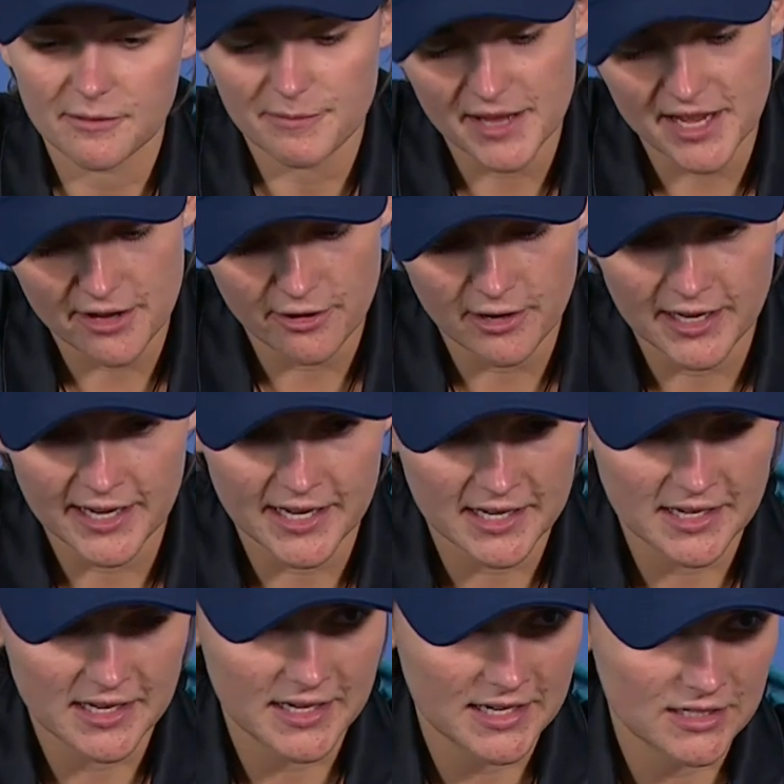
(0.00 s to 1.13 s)
bat early in
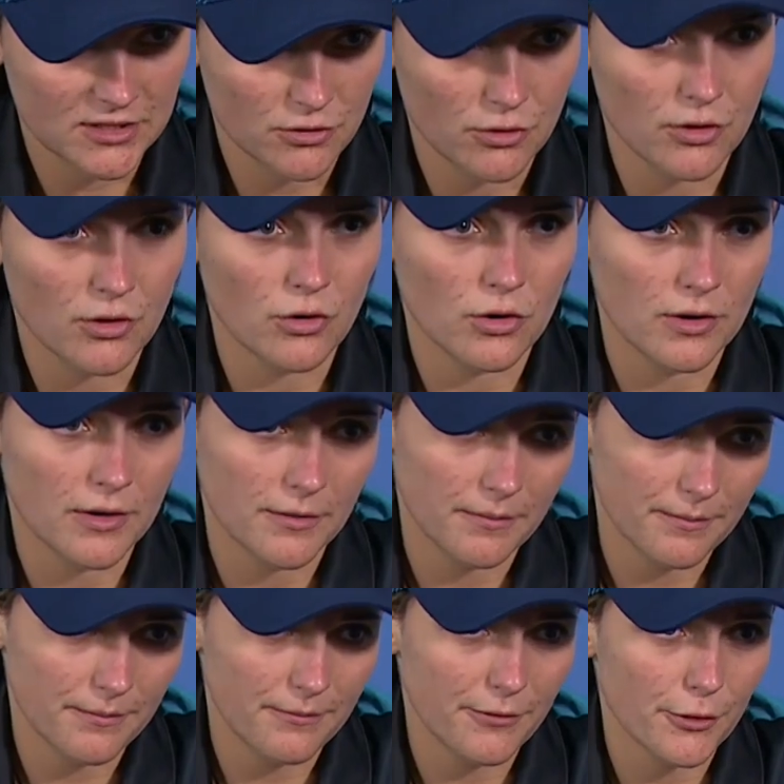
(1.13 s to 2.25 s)
an innings or
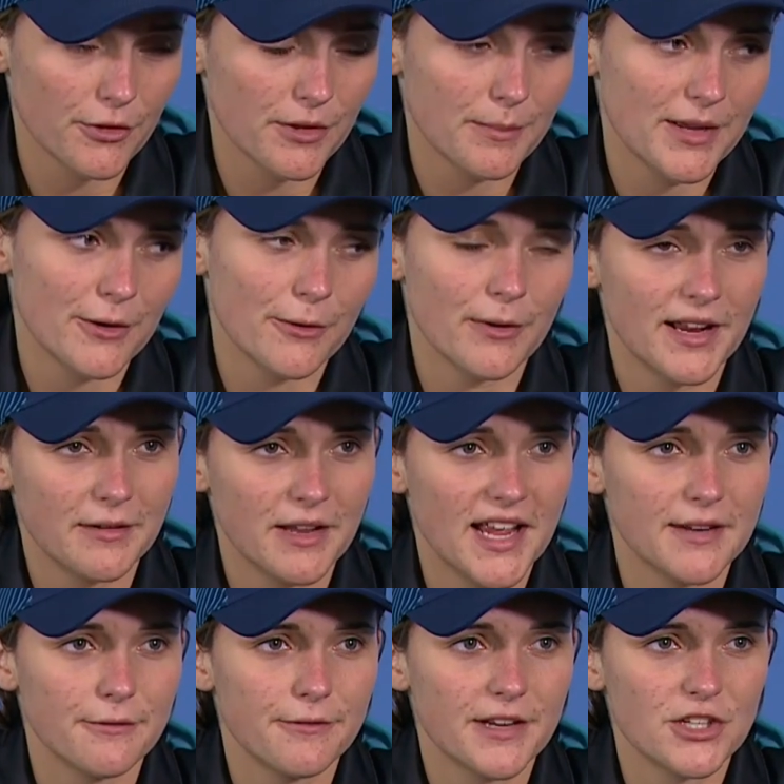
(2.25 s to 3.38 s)
through the middle
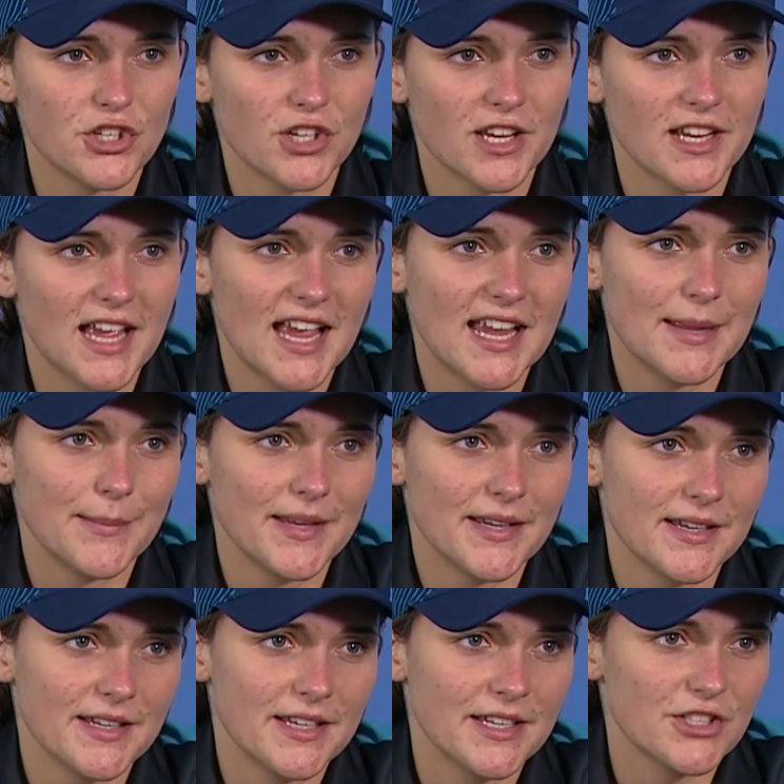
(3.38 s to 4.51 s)
and finishing a game,
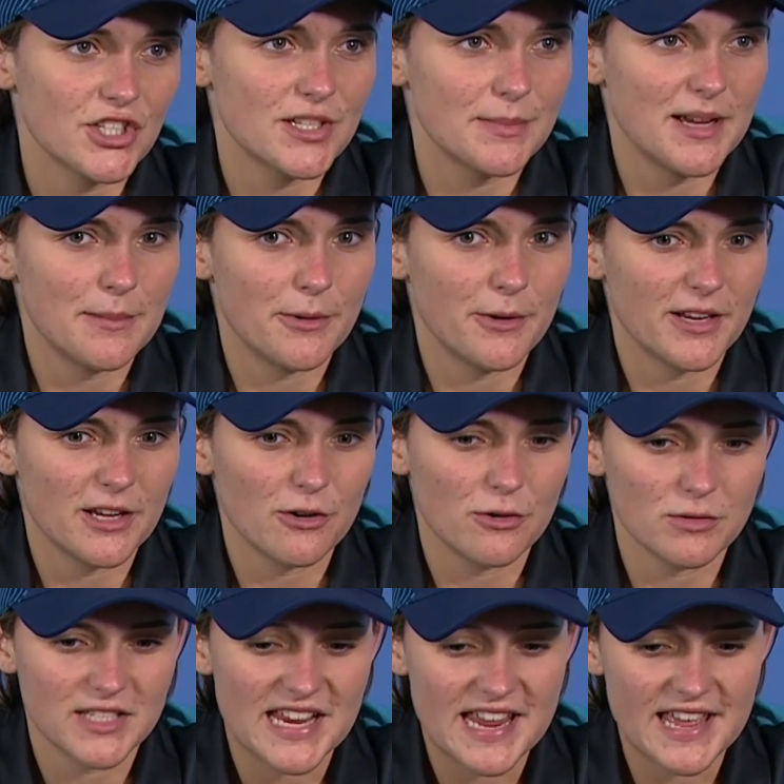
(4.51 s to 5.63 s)
and it's just about putting it all
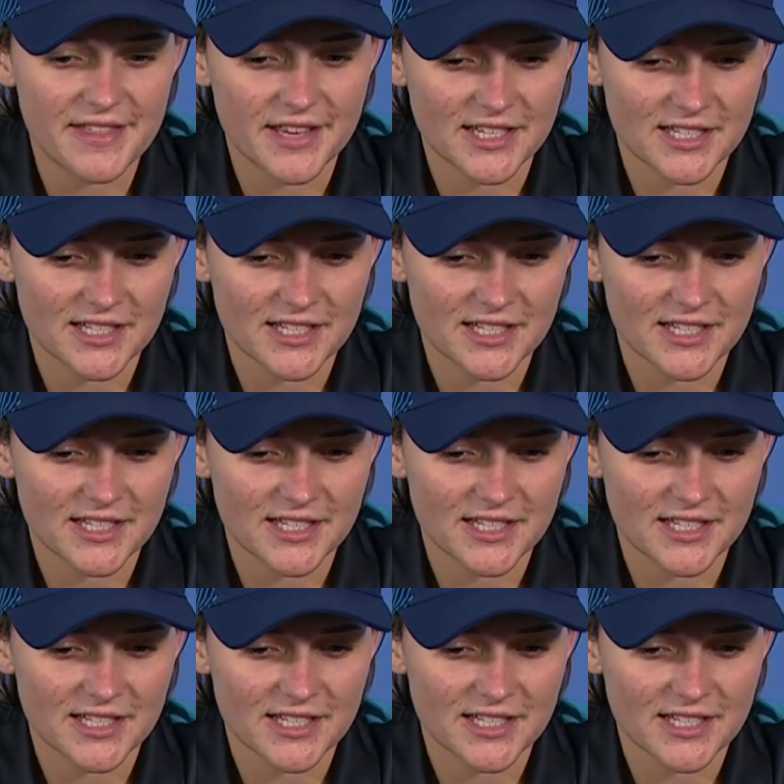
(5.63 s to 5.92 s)
together.